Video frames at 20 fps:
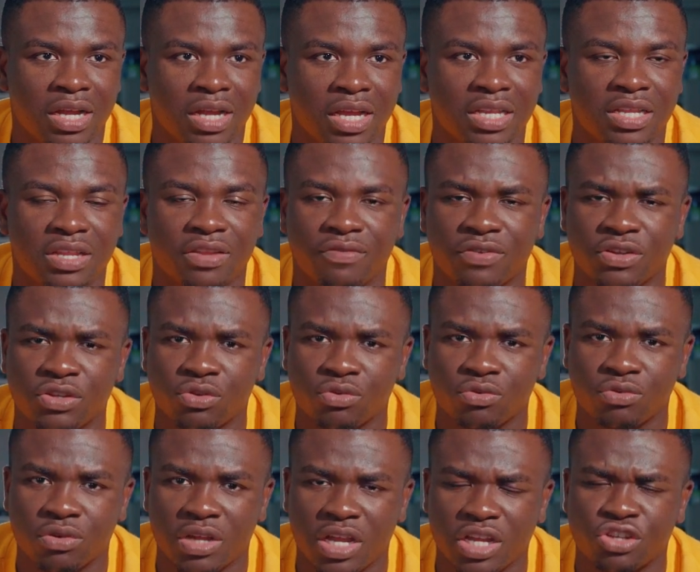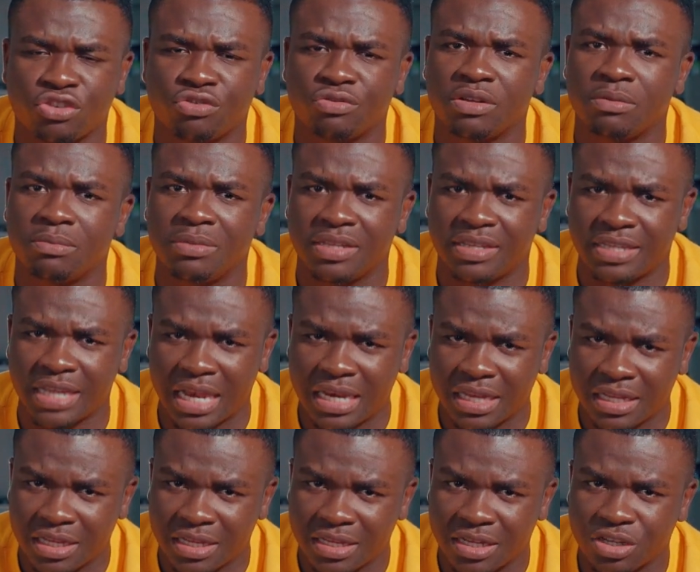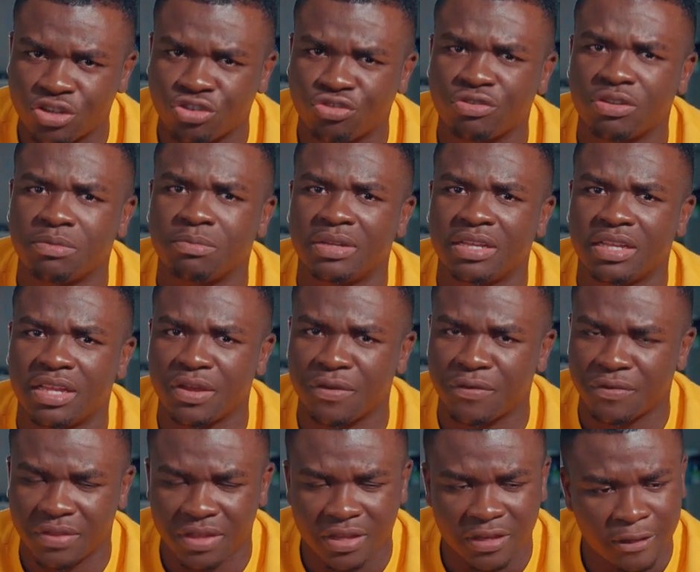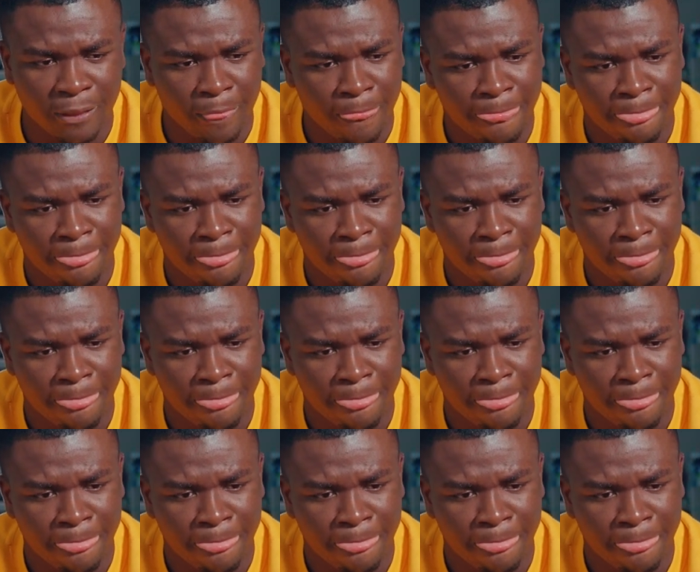individual, extremely talented, extremely gifted.